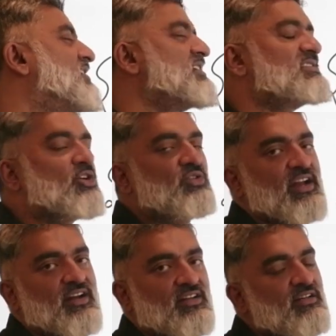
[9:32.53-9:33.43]
this out
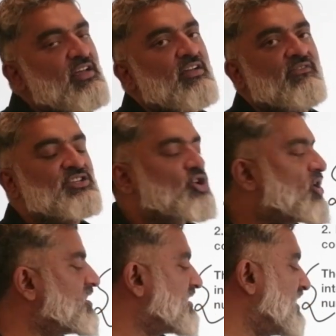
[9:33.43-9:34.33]
later, which
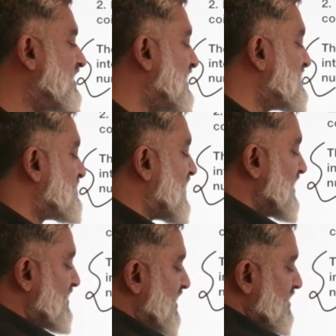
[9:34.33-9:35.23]
ordering is
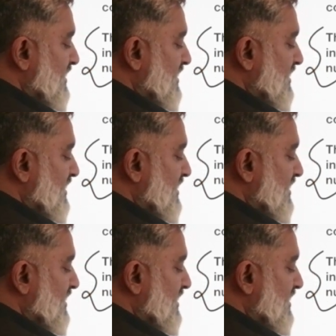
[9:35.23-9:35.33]
fine, right?